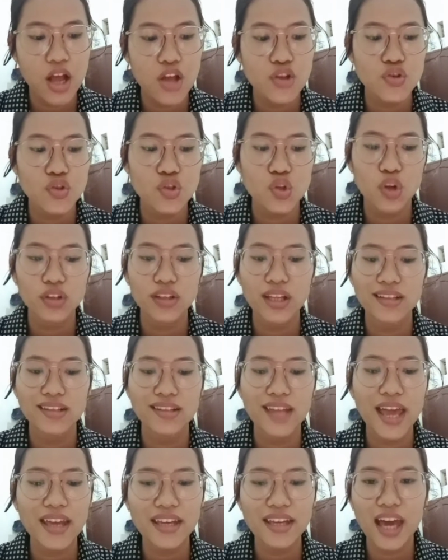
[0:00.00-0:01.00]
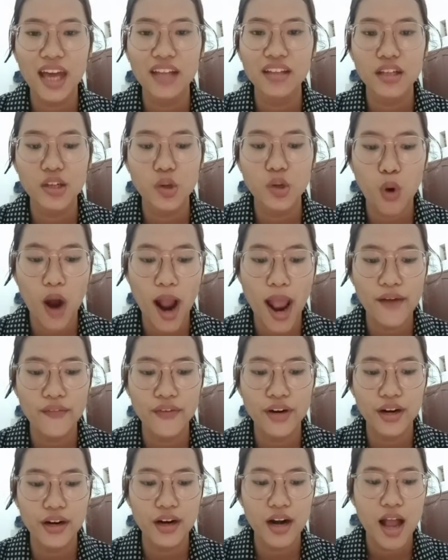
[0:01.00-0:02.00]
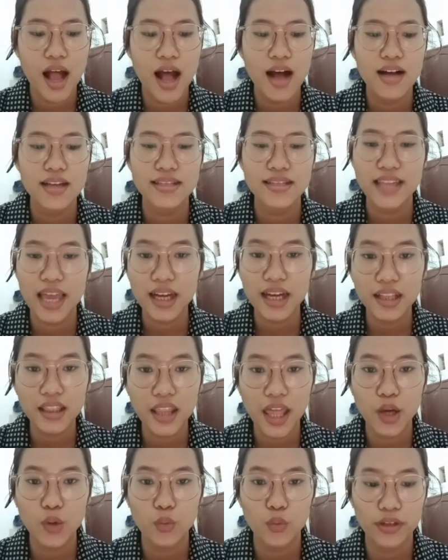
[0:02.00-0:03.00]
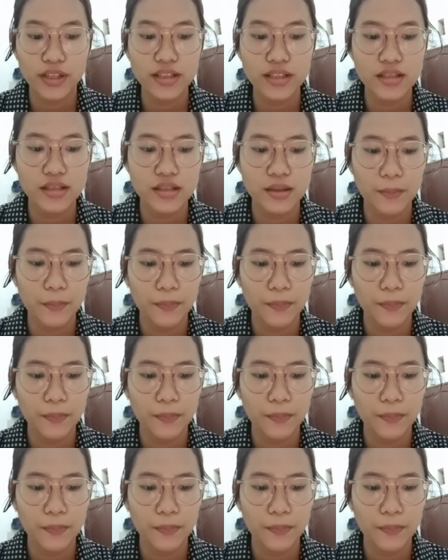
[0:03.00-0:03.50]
so that they can acquire a second language